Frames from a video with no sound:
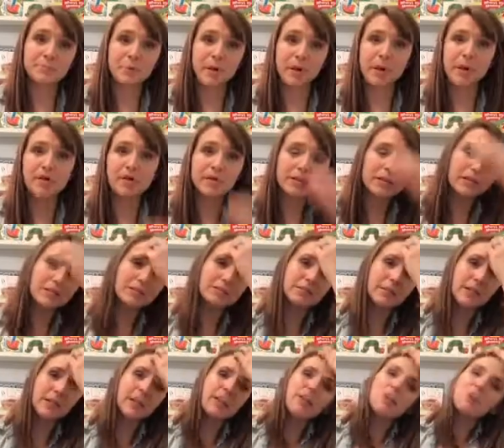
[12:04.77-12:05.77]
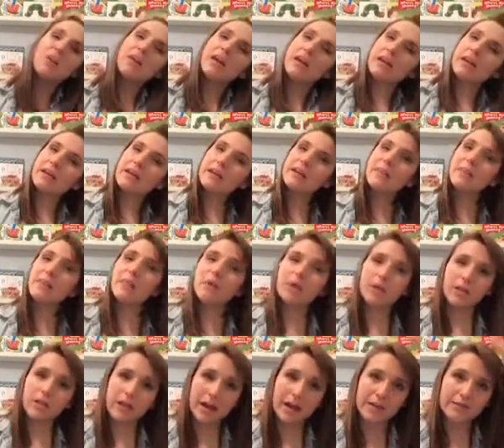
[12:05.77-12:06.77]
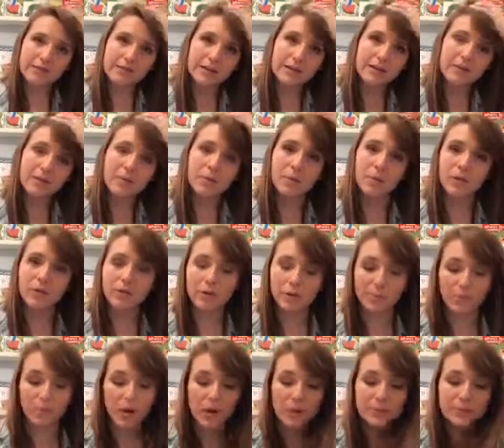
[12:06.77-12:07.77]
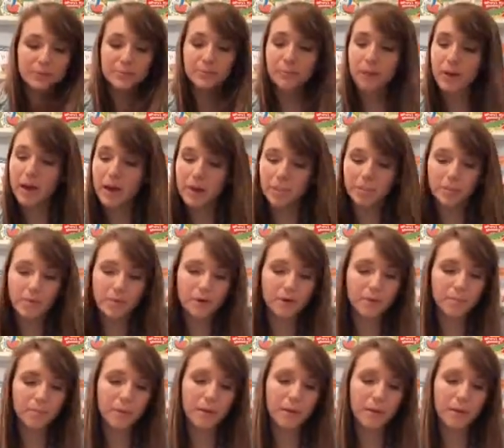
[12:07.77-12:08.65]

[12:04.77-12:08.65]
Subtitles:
Brown is, like, you can't get more classic than a Margaret Wise Brown book.